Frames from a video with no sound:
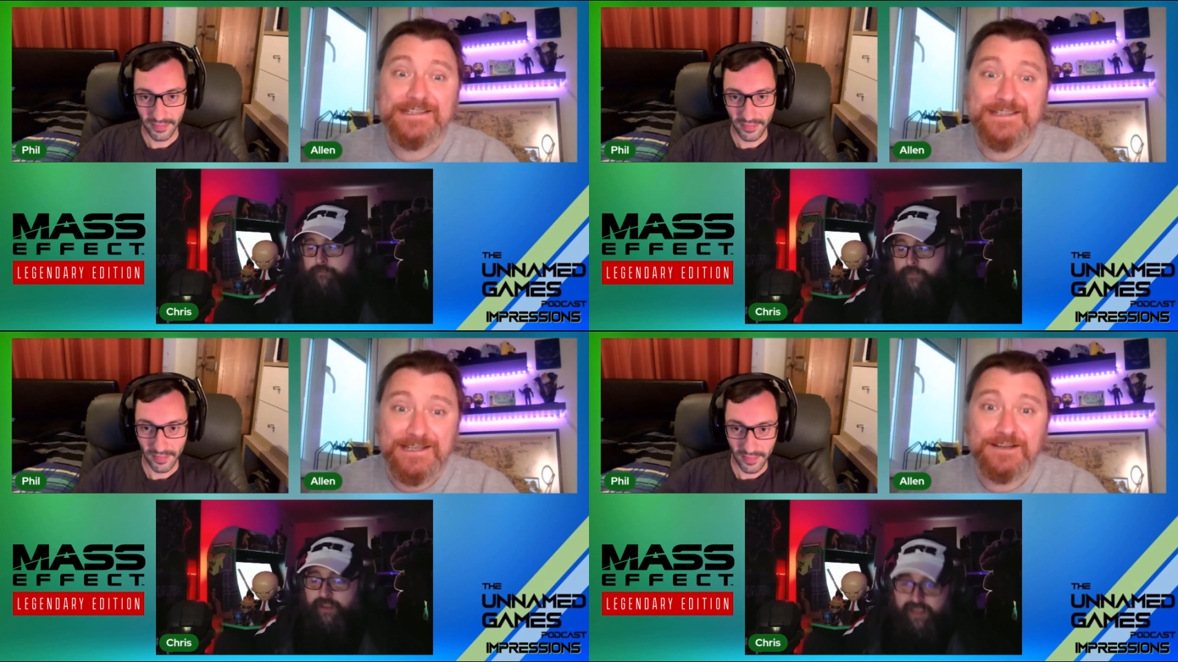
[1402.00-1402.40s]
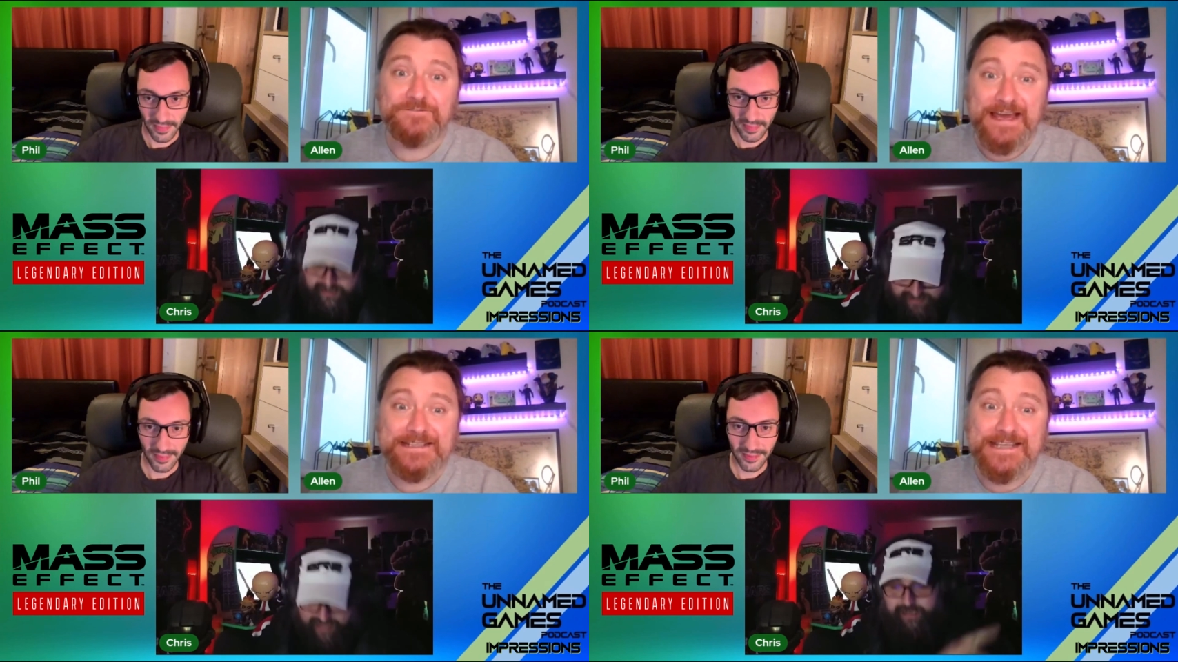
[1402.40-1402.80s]
Speaker 1: It's still
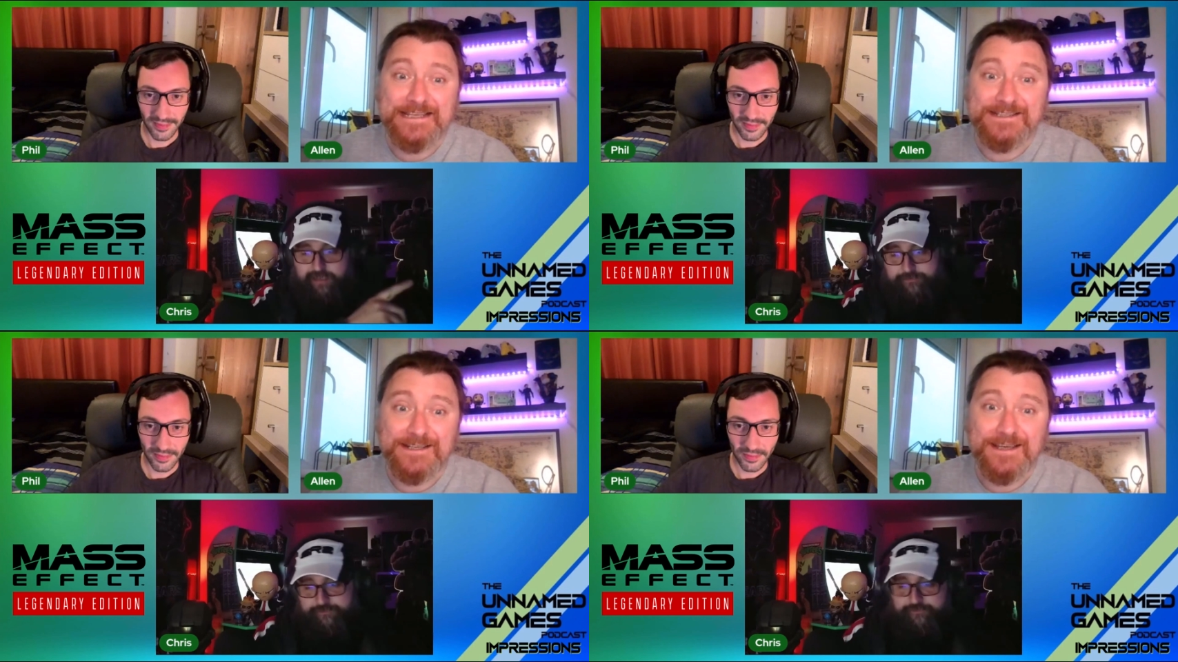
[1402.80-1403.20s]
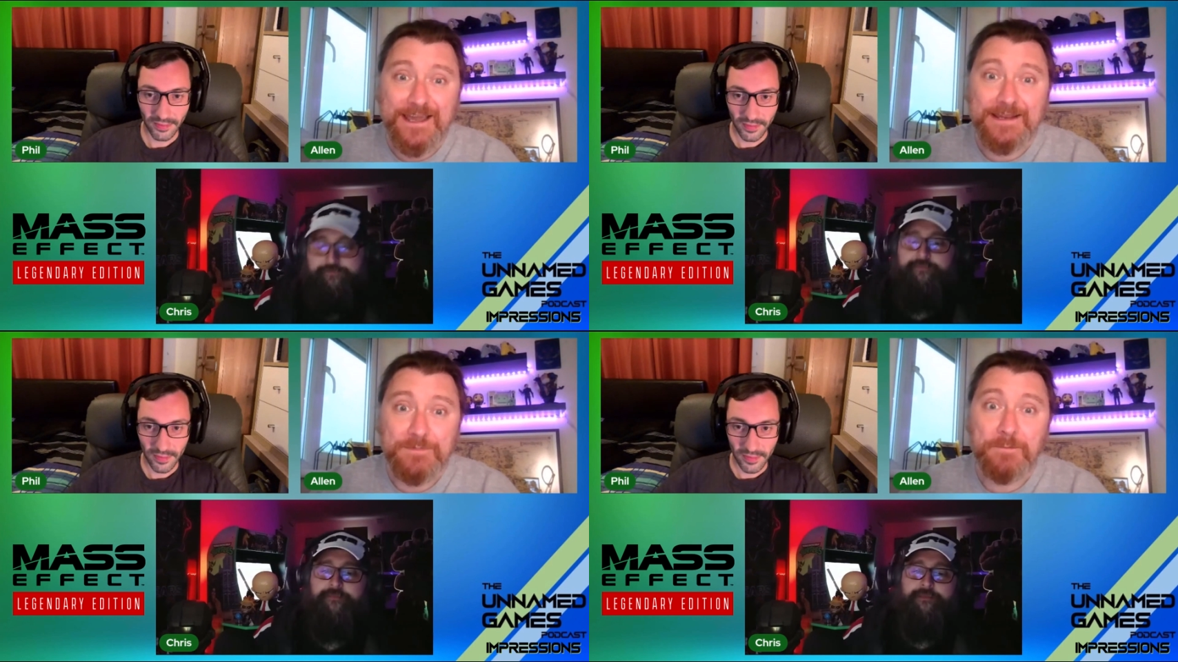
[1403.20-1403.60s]
exactly. a fantastic
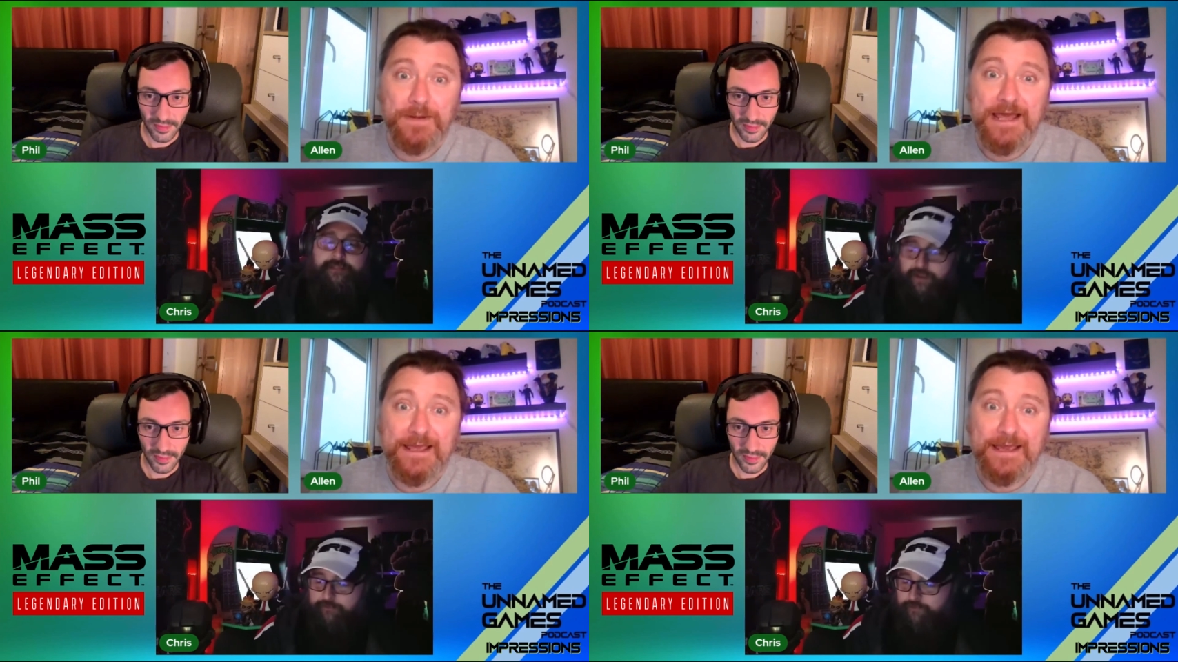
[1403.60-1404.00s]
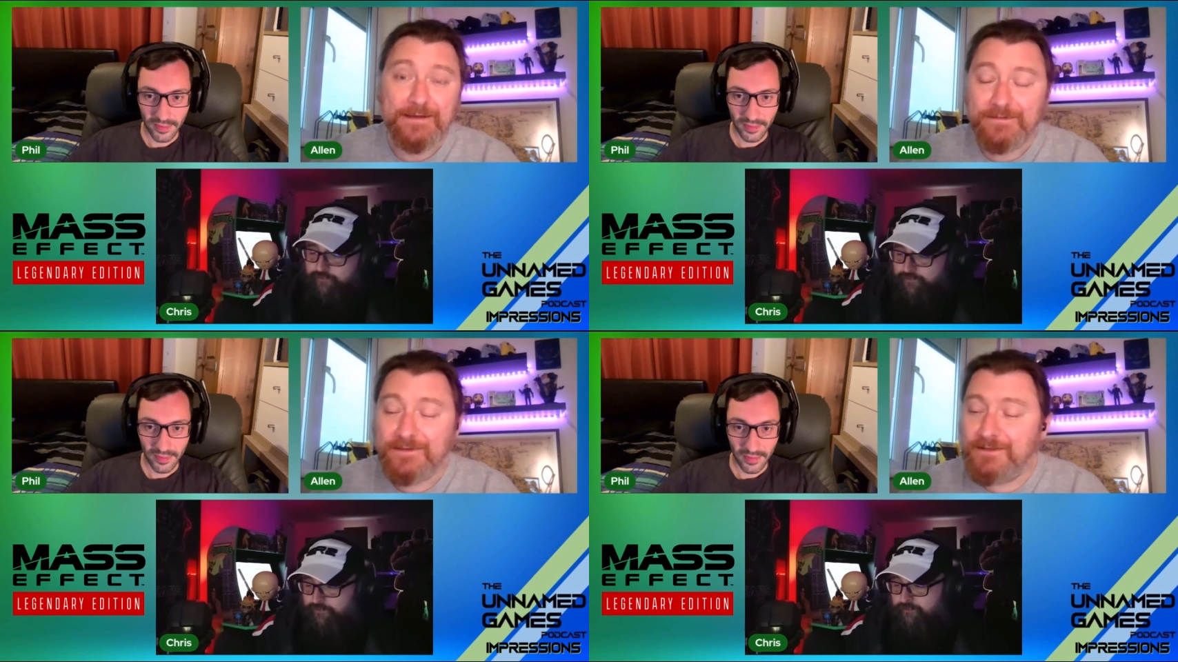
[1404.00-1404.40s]
game. Yeah. Play it.
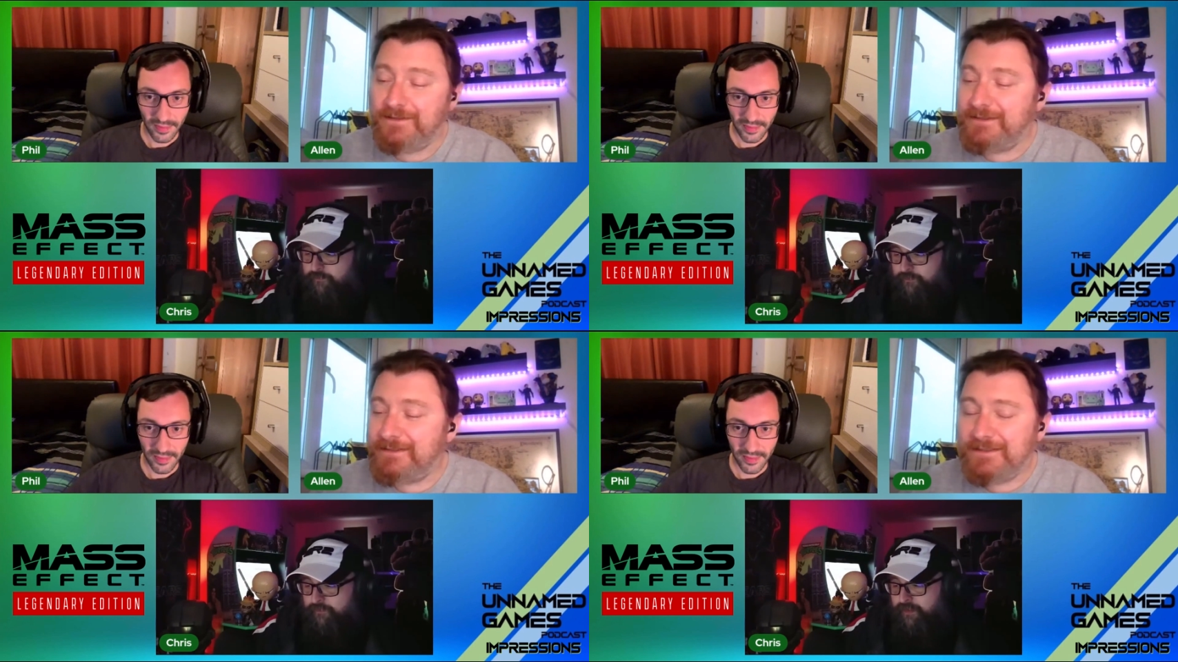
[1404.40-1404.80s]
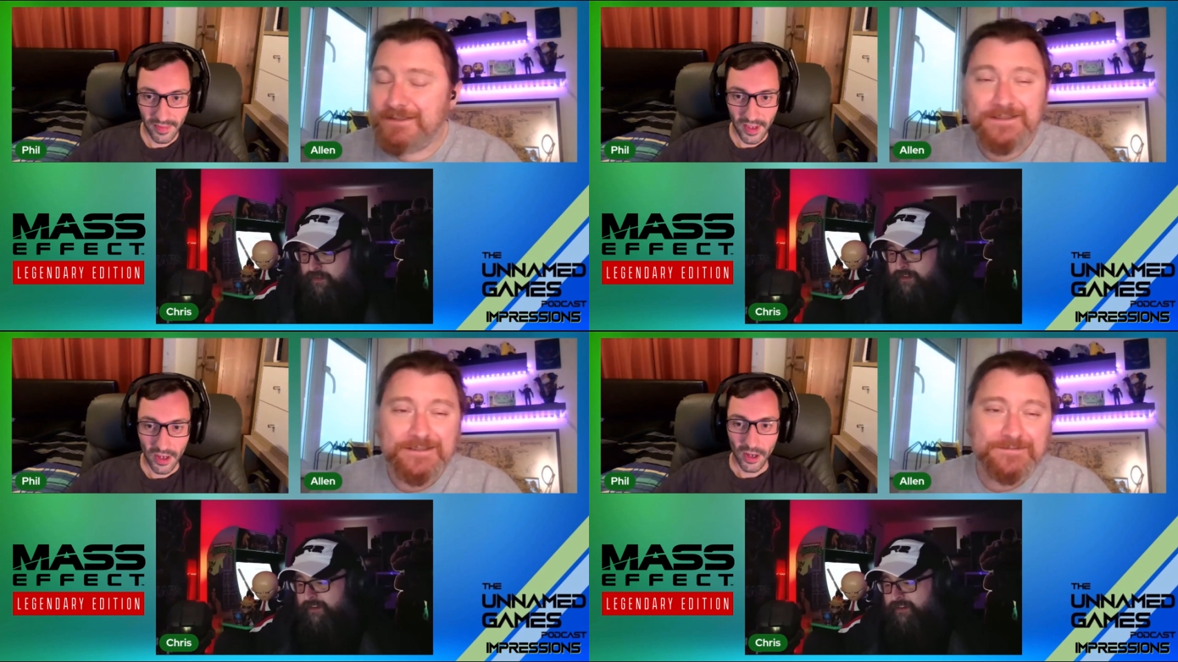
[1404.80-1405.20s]

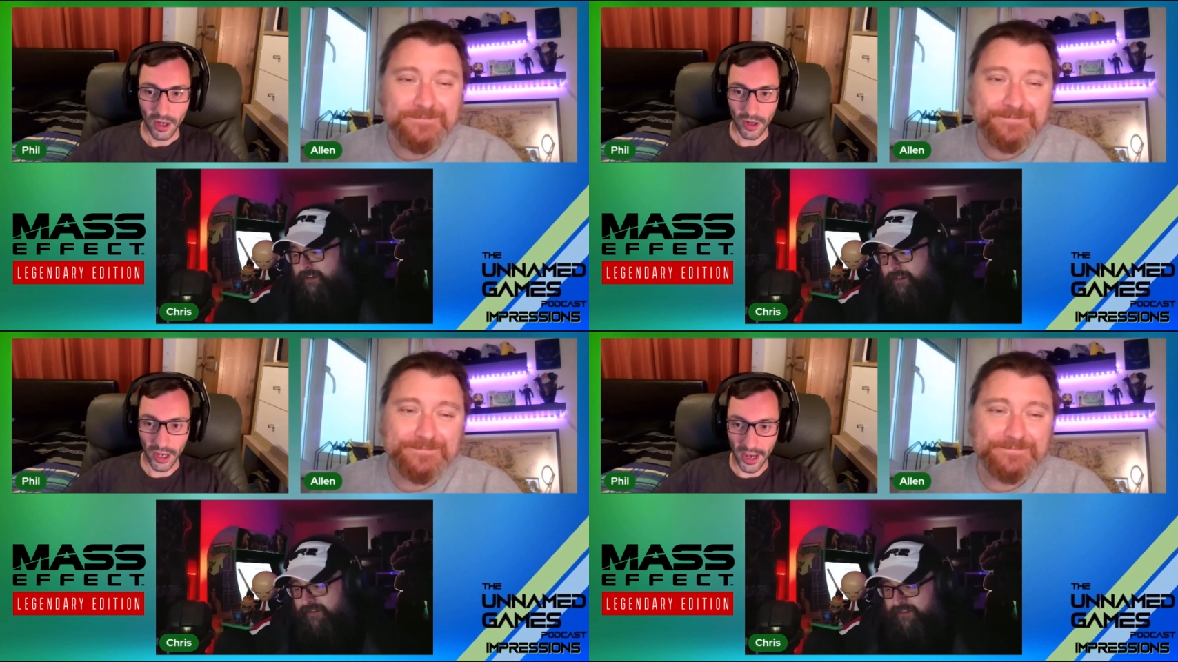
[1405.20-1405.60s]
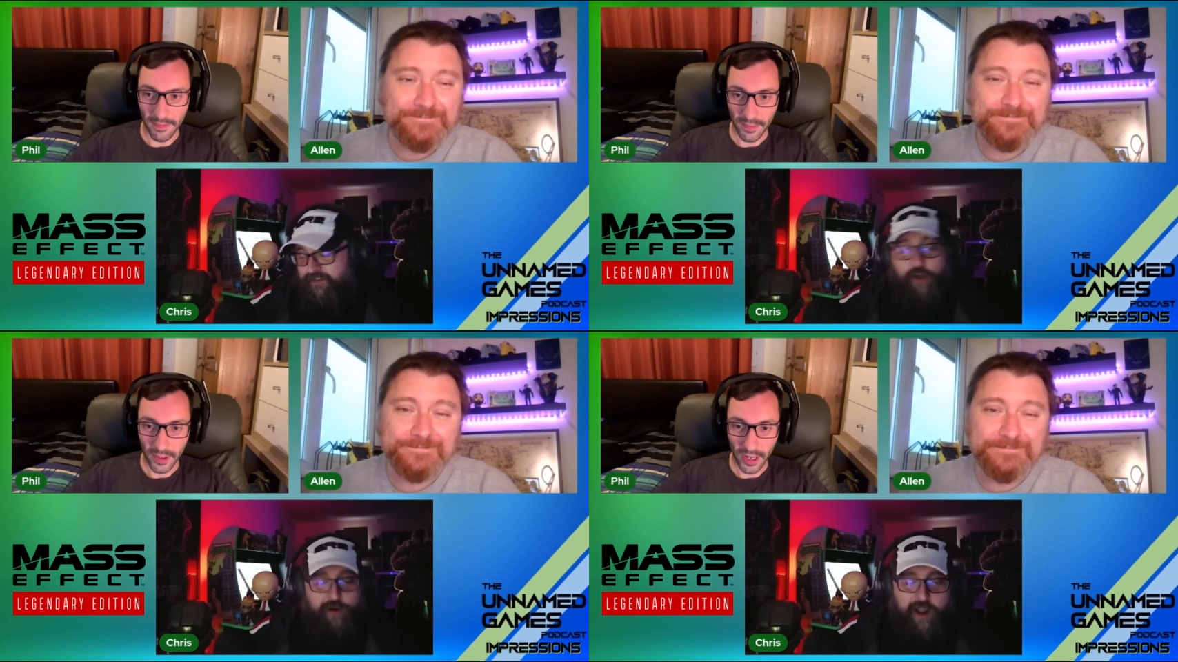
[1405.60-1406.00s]
Speaker 2: Okay. Sorry, I'm